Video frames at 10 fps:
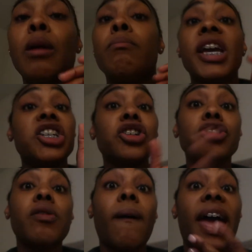make sure
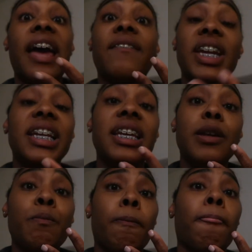you don't have
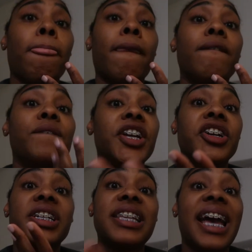any
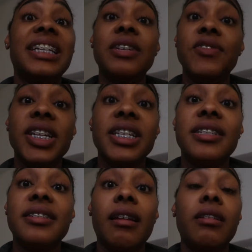vigorous
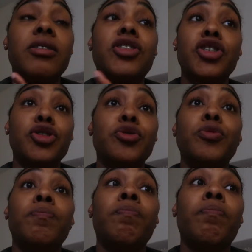activities to do,